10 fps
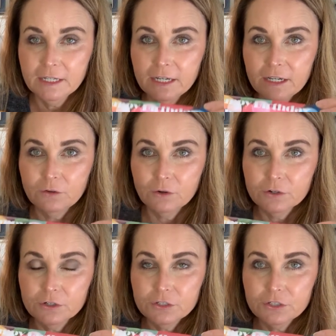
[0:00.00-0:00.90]
in
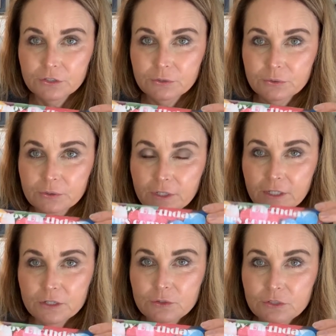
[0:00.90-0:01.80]
order to
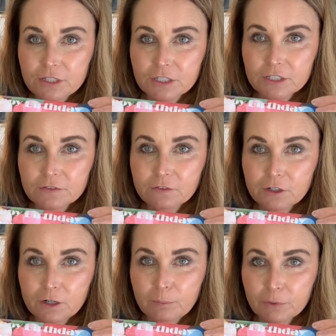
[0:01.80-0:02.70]
use this for
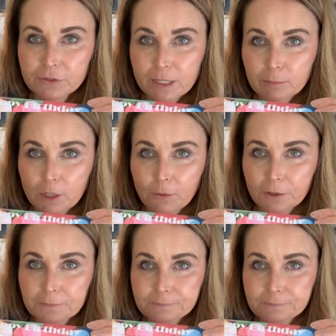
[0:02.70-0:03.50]
a birthday blower.